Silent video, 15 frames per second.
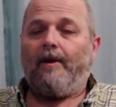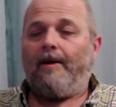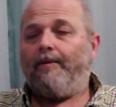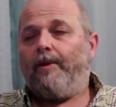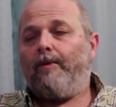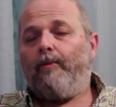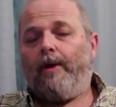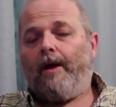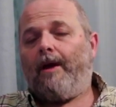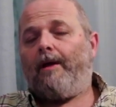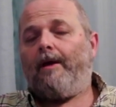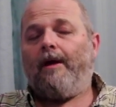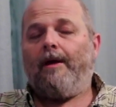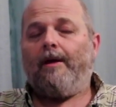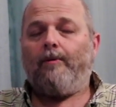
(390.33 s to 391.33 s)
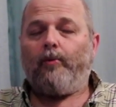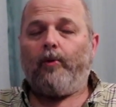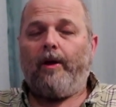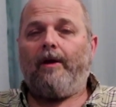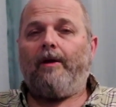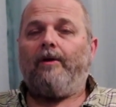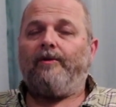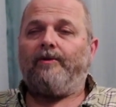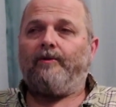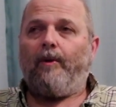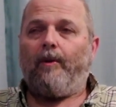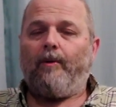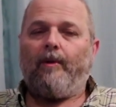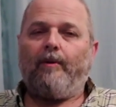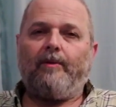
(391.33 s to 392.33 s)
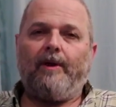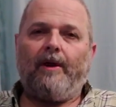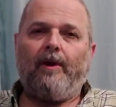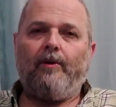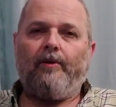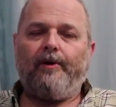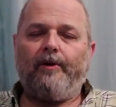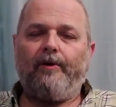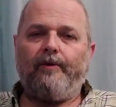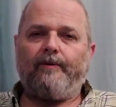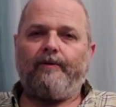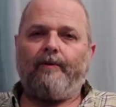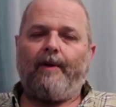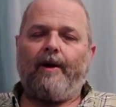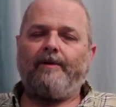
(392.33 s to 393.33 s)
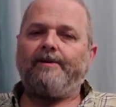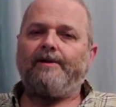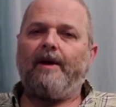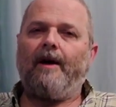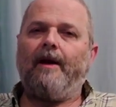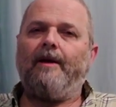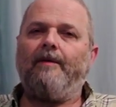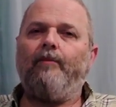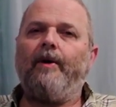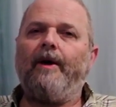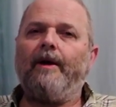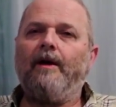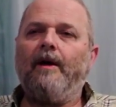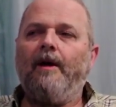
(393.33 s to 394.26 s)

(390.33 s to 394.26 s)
I mean, we had AM radios. We were able to hear the news from outside, but